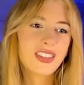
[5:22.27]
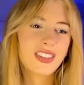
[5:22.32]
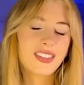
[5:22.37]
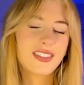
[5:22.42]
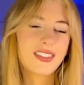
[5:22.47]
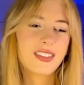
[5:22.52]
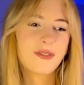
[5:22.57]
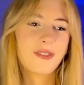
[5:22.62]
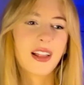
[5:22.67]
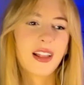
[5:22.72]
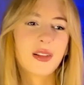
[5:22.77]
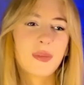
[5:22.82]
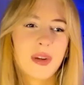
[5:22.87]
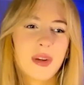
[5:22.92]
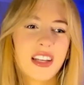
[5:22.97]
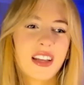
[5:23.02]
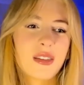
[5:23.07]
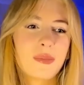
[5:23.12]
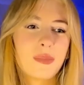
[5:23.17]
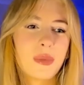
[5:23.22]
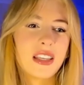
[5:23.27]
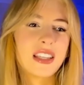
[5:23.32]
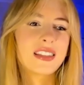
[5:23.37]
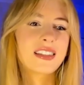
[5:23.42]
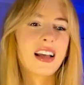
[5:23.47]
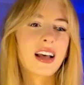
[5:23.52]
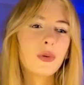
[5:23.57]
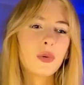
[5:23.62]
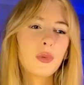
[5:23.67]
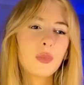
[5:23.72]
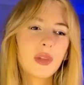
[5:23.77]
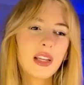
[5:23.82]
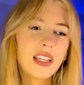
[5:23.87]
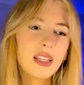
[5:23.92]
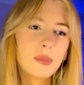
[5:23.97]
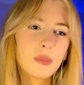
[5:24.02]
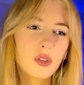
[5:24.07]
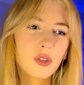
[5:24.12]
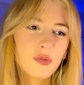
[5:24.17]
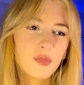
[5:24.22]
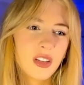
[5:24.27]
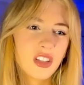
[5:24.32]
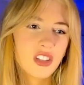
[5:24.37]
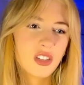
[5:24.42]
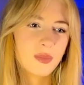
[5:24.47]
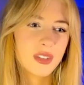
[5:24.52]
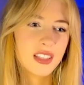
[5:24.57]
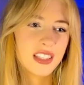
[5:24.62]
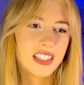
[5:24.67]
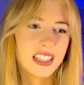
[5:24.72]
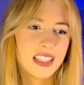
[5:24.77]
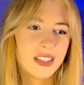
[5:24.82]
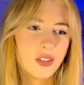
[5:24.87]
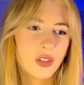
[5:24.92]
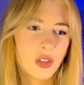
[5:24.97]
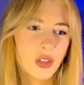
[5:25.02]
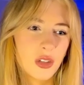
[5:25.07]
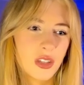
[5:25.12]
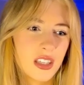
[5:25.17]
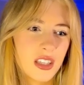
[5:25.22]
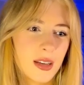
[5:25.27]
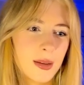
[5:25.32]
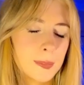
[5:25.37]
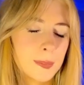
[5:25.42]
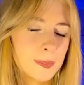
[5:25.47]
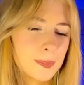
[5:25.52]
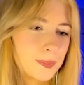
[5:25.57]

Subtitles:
Develop another piece. I will play the move bishop to d2 here.